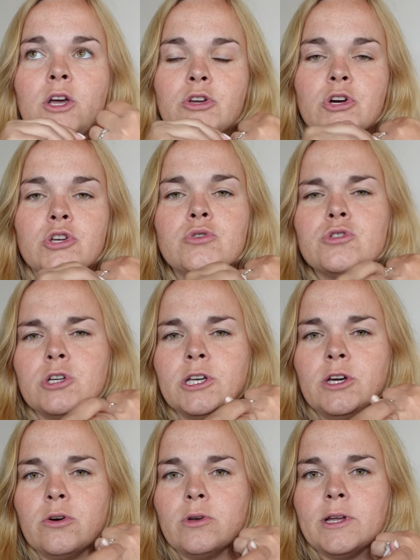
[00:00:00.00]
you're usually
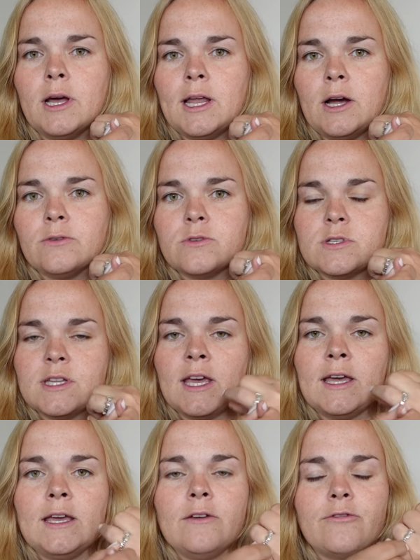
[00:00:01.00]
only allowed to
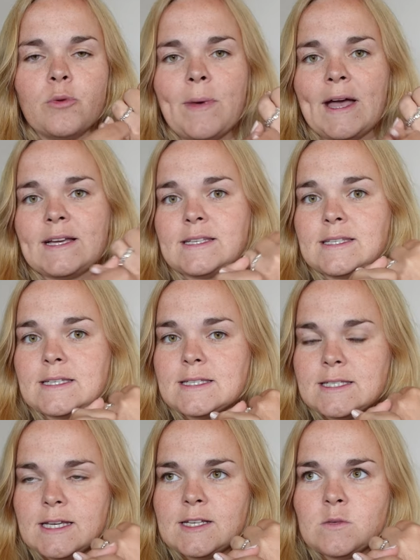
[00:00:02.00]
stay for max
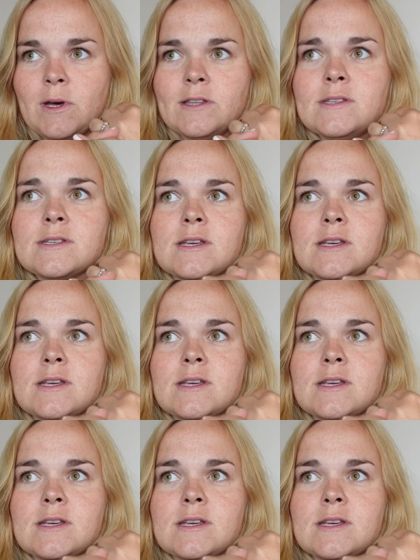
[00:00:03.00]
6 months,